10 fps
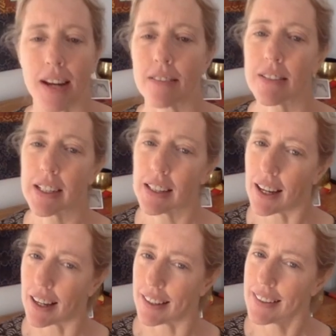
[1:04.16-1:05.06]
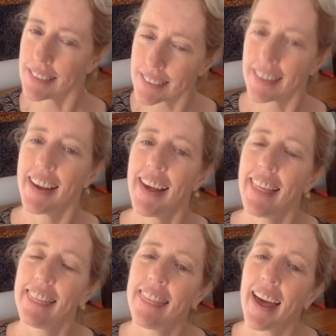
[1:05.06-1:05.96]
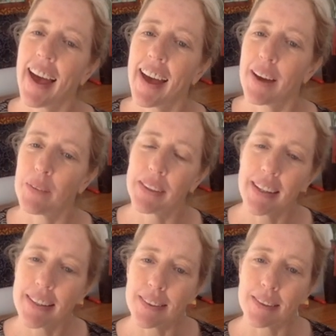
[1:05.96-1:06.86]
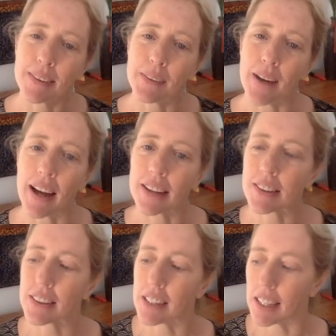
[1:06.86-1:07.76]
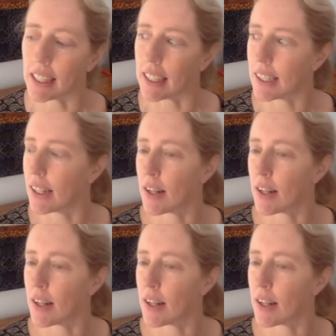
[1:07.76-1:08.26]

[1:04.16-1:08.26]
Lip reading: I realized that what they do actually